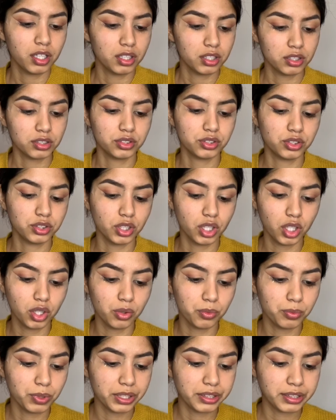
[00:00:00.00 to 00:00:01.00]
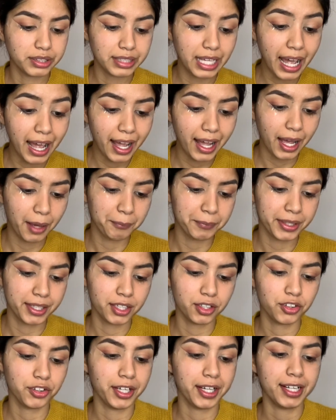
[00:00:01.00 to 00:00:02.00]
So with that, I'm gonna
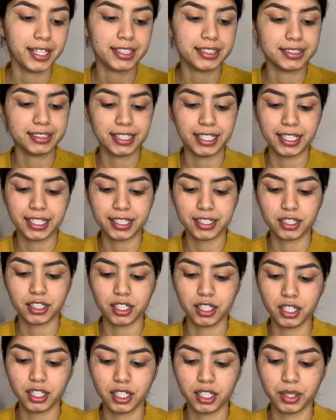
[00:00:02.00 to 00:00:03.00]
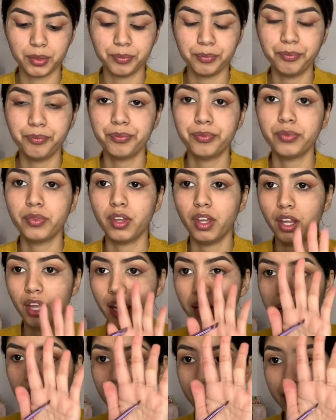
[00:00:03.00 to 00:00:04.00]
go ahead and take an
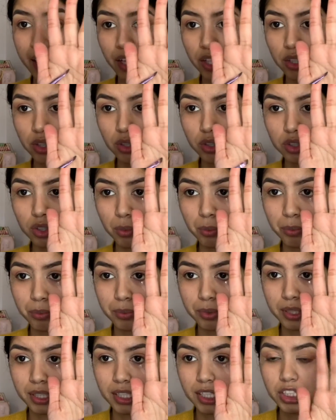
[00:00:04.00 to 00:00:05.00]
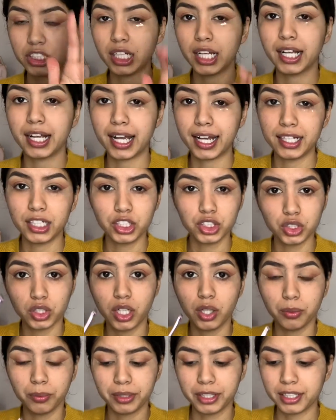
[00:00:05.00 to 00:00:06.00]
angled brush and kind of do
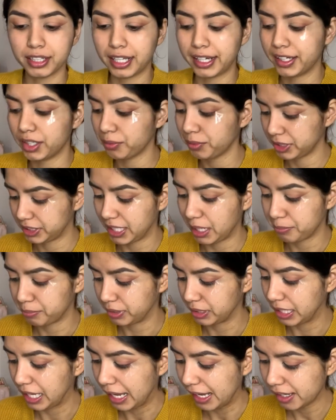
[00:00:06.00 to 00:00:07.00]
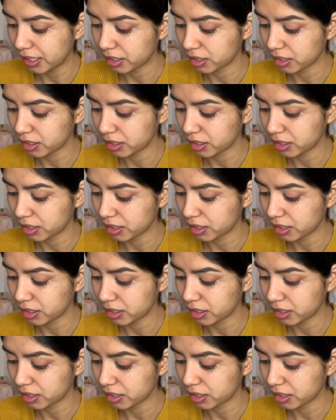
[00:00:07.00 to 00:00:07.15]
a wing liner with that black.